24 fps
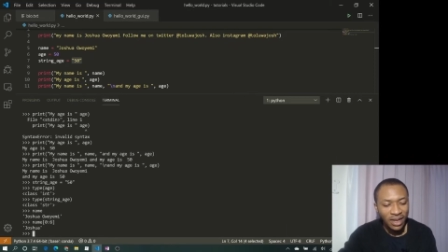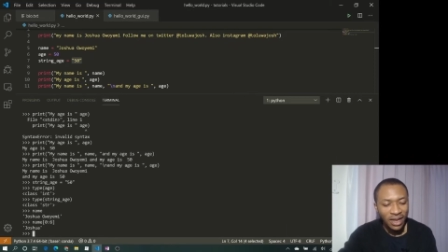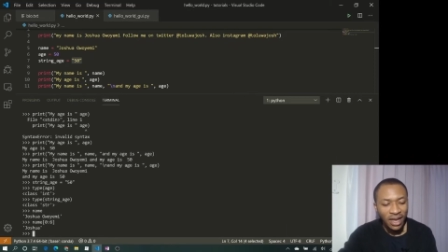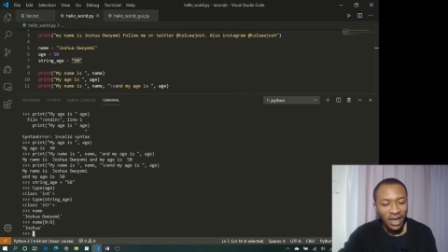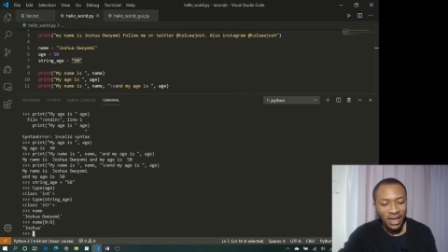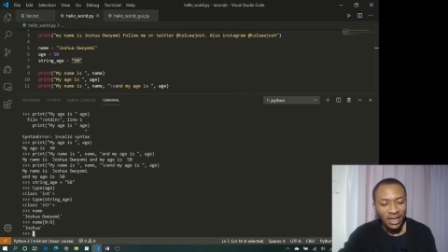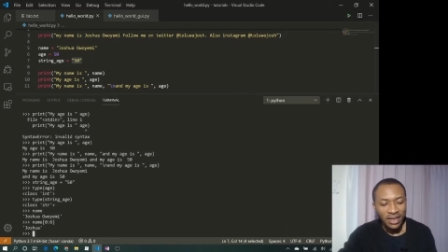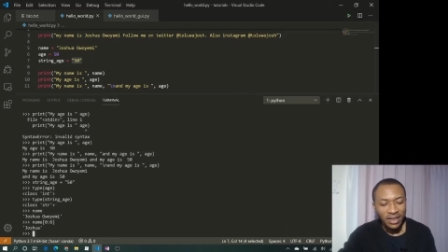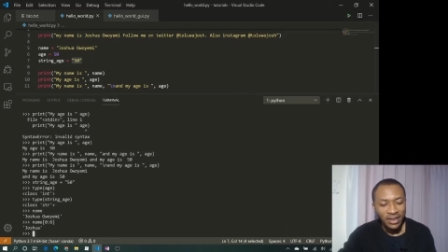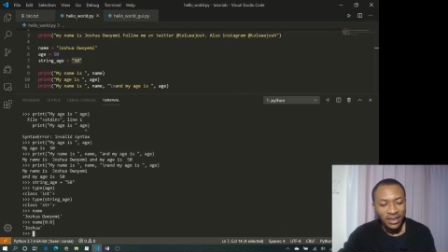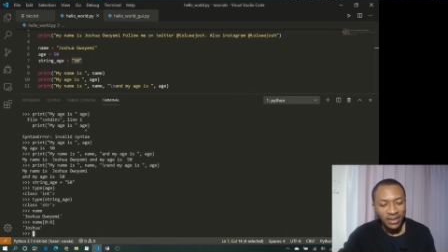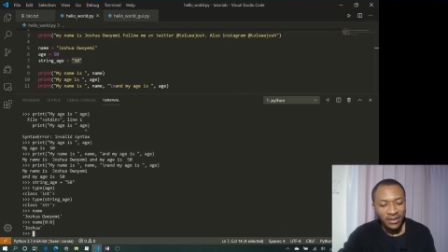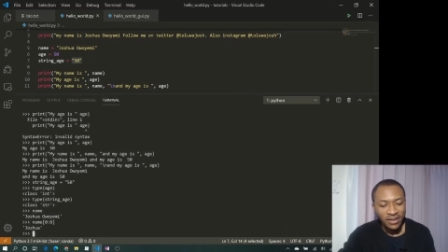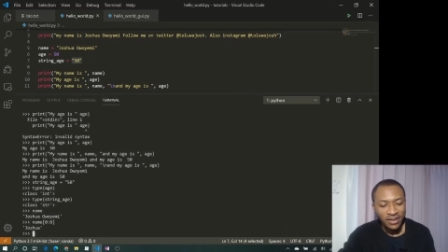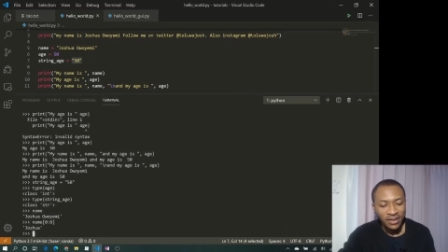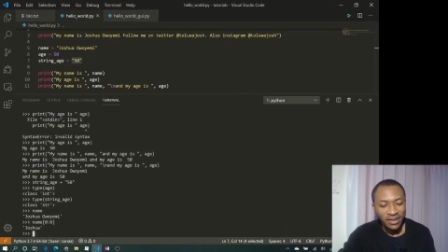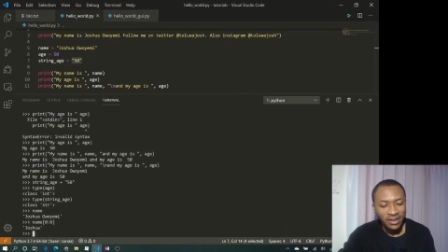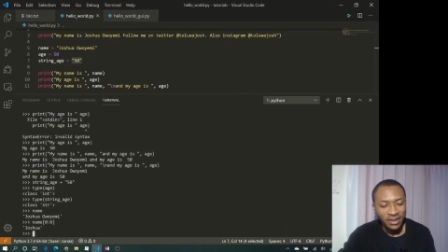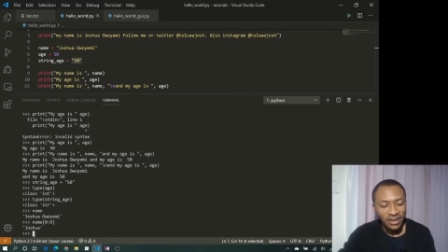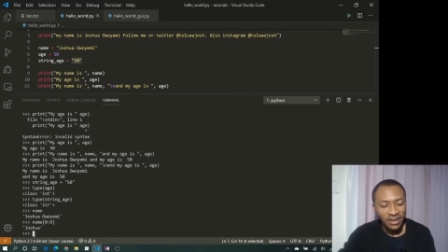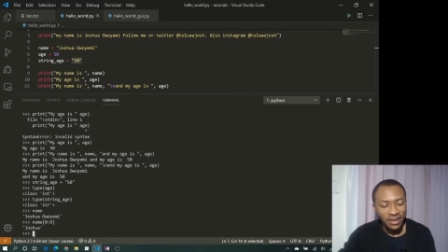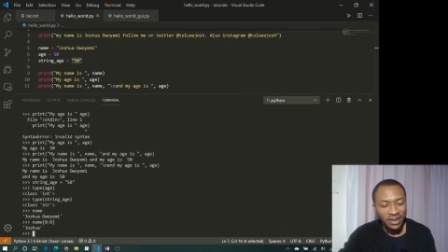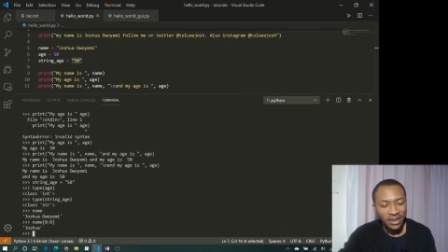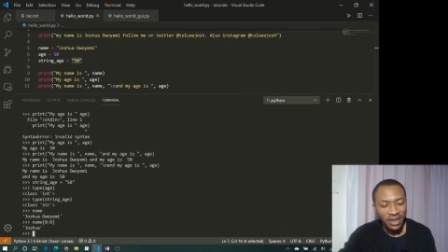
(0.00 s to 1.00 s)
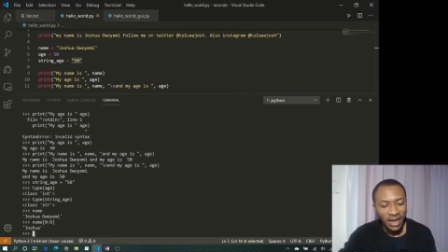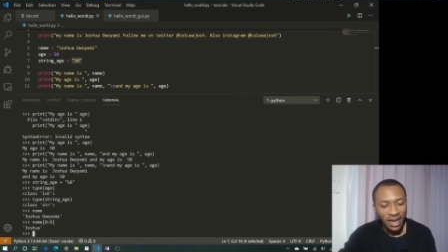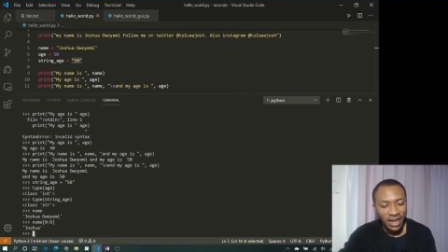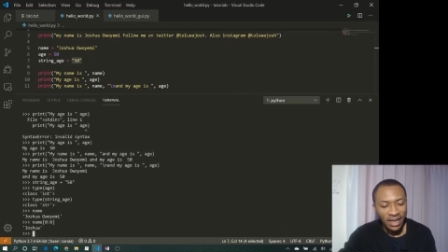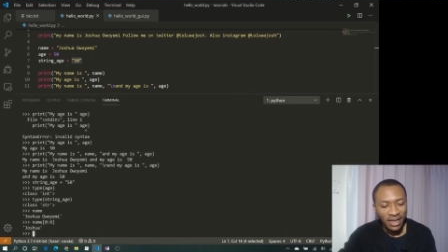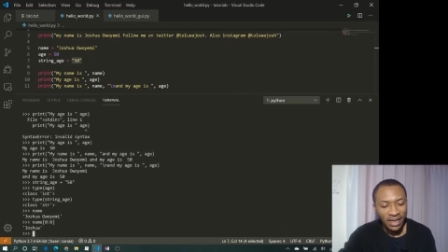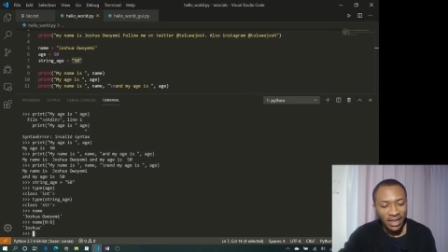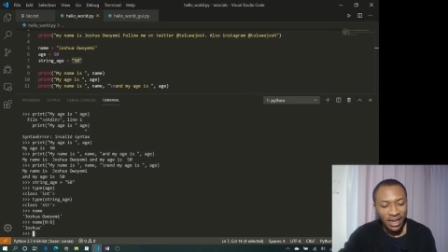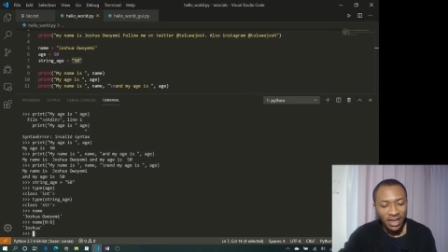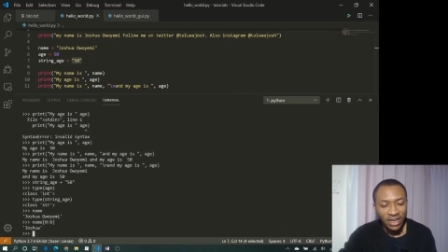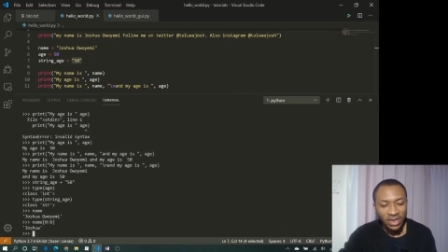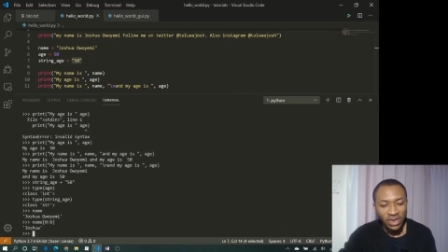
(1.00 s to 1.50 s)
And this
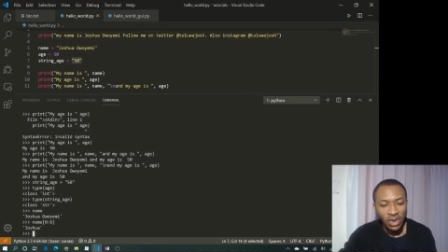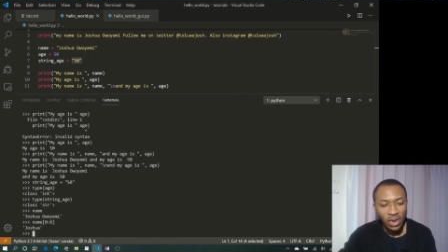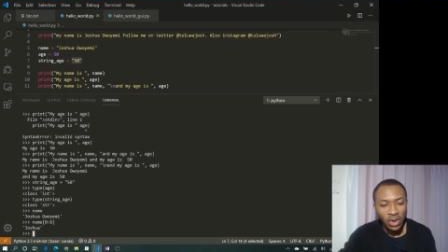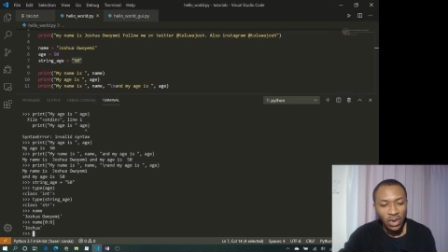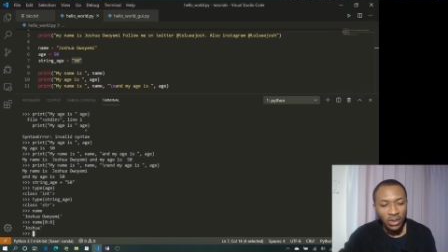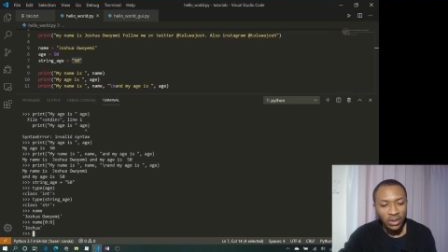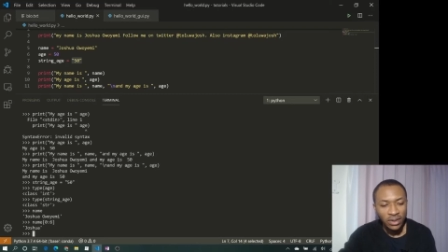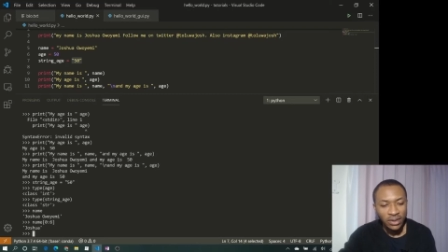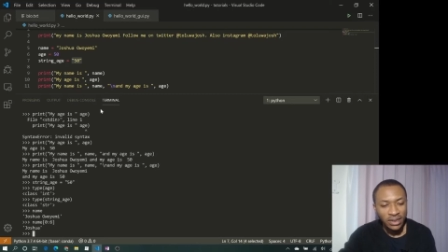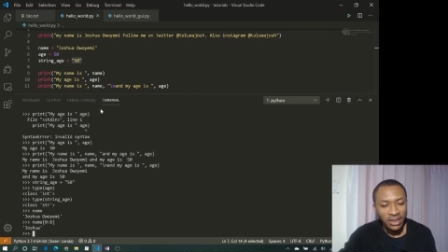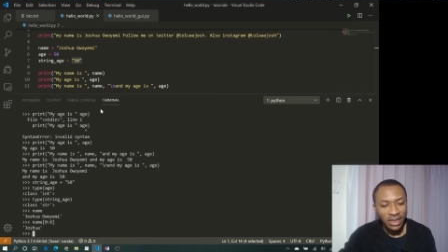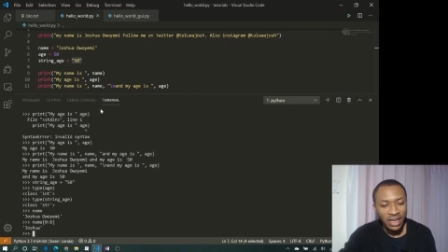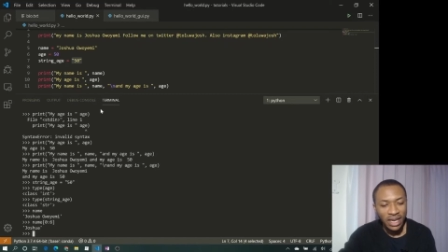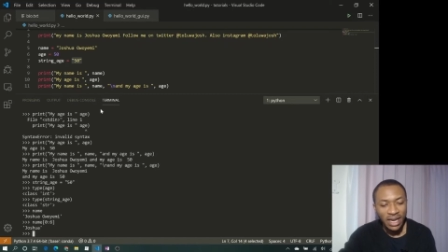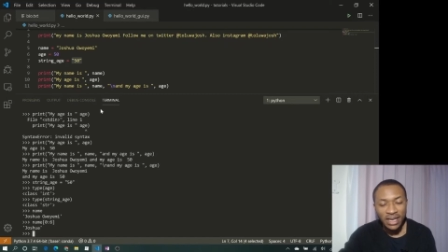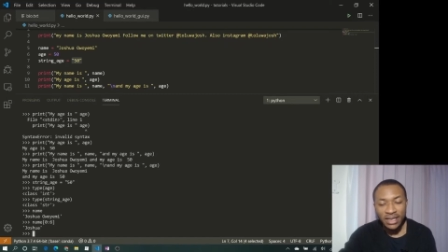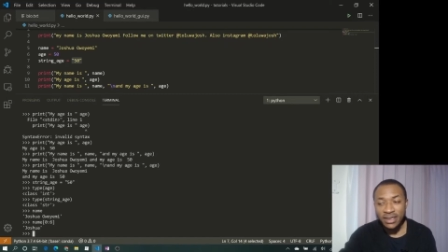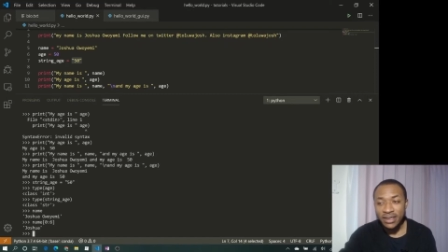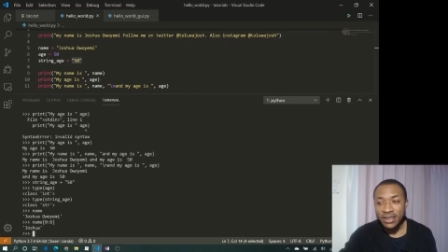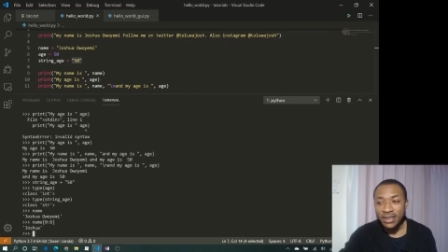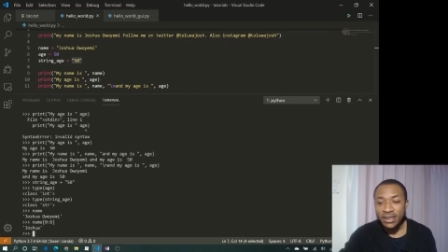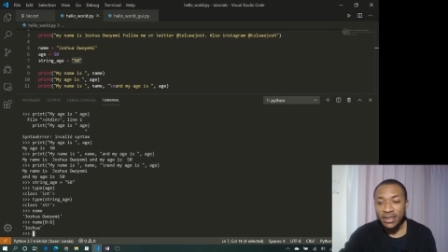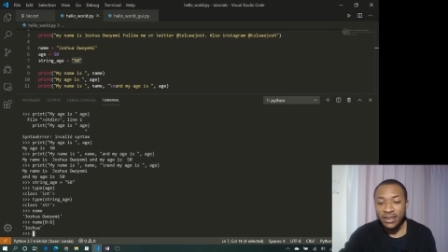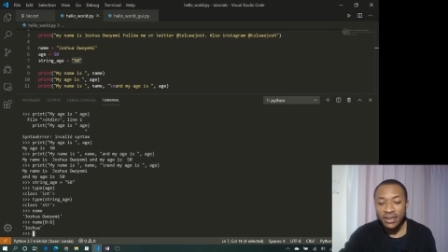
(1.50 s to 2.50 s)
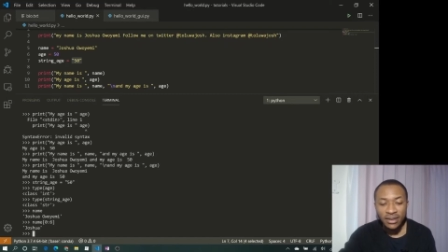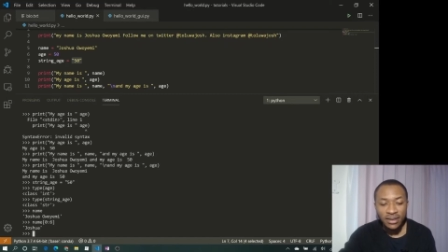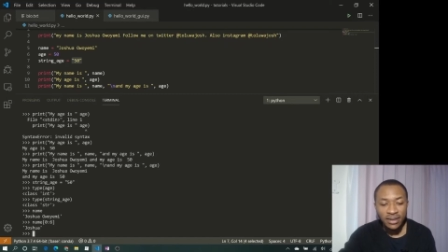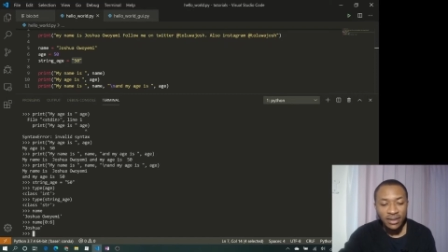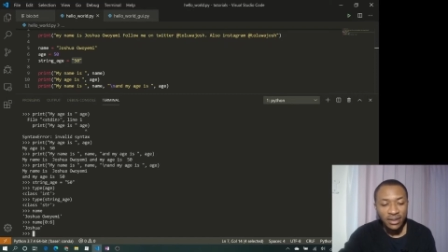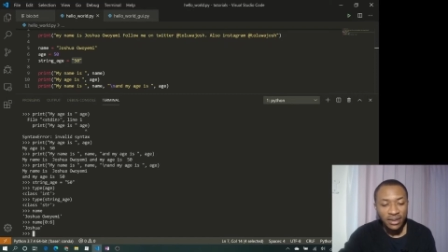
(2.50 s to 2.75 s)
idea is called slicing.